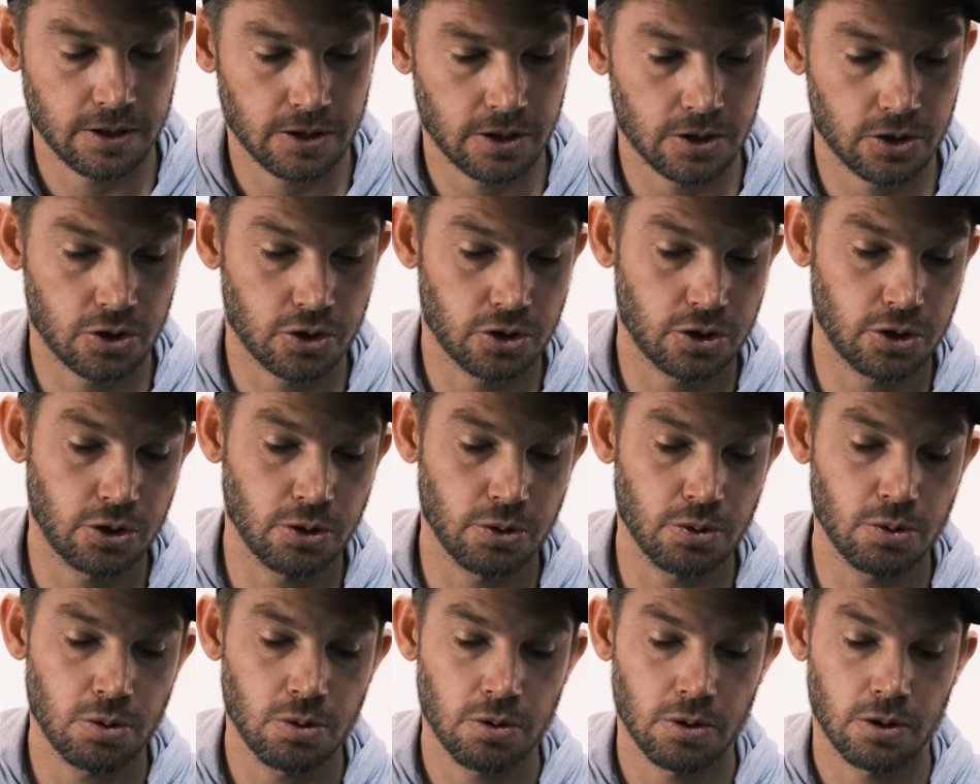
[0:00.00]
it's
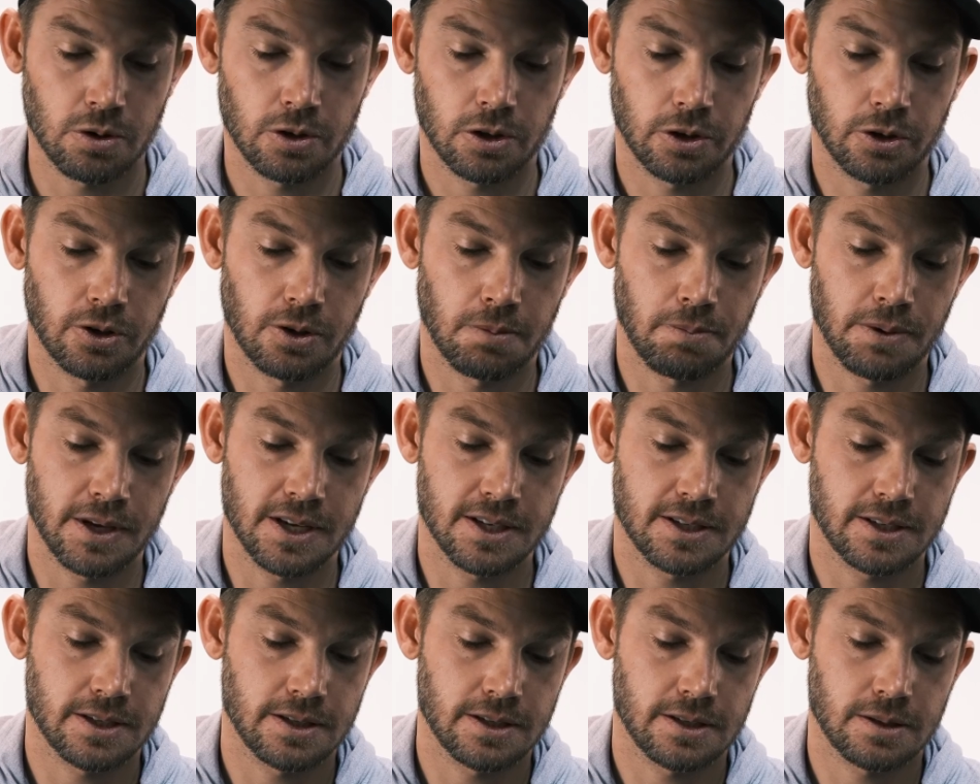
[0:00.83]
2 little
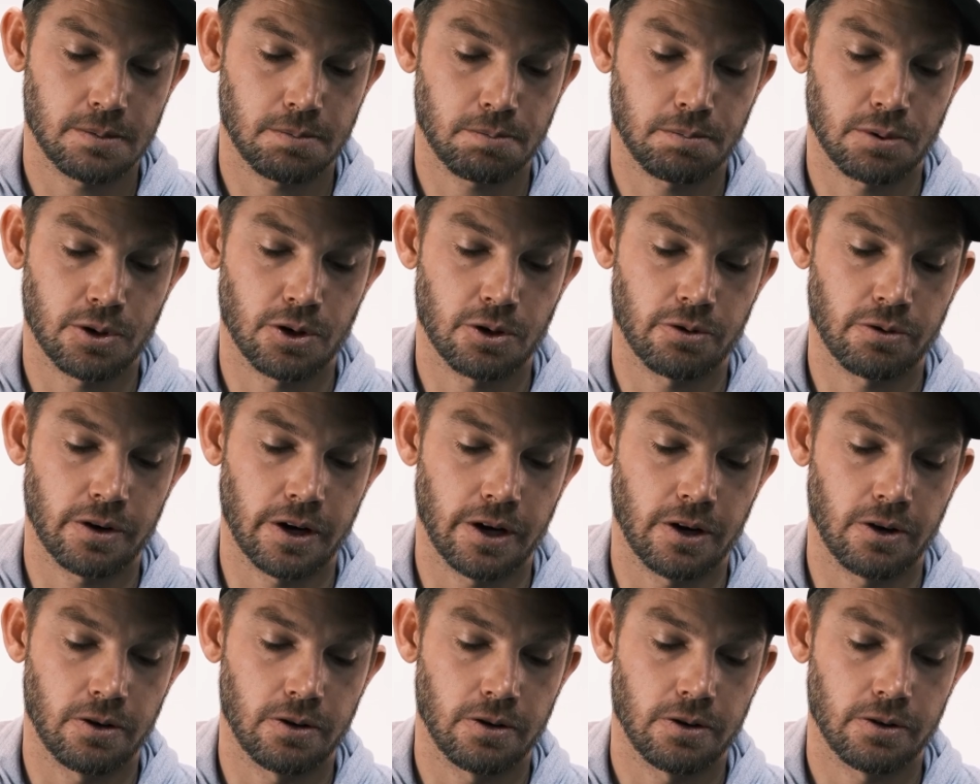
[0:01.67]
pieces per
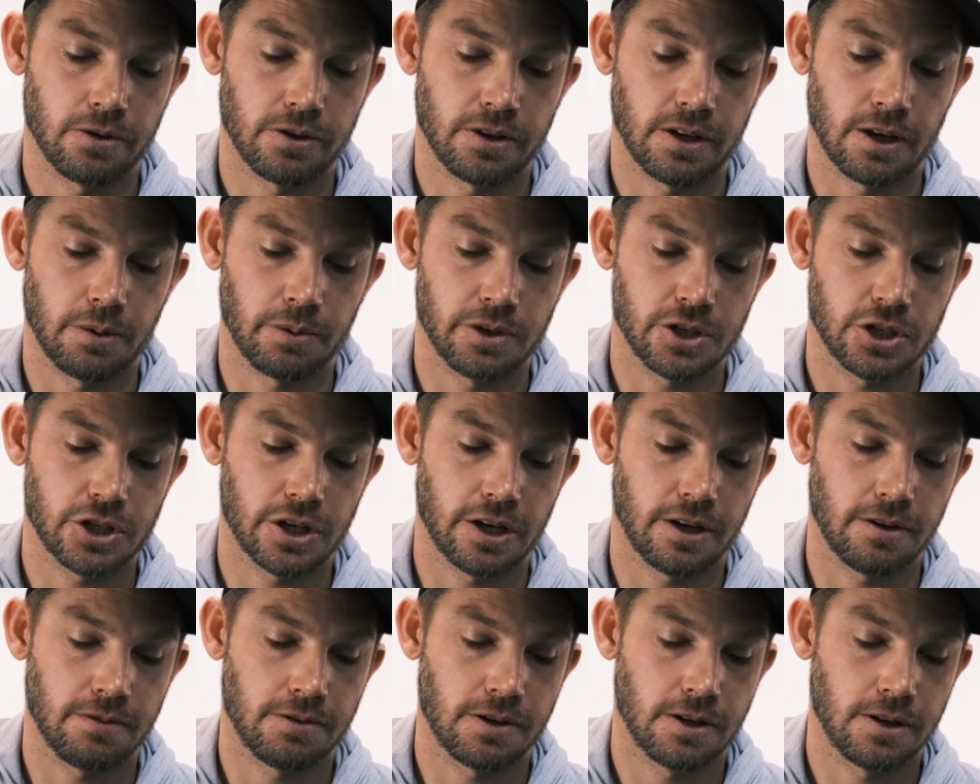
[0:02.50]
rail that we
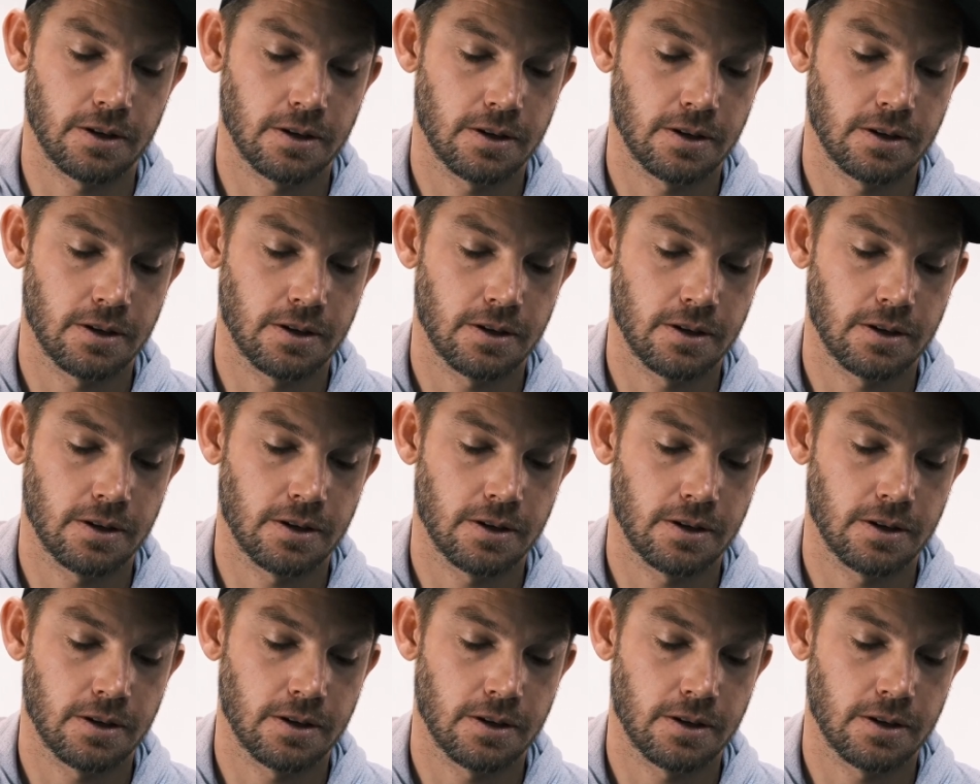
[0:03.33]
shaved.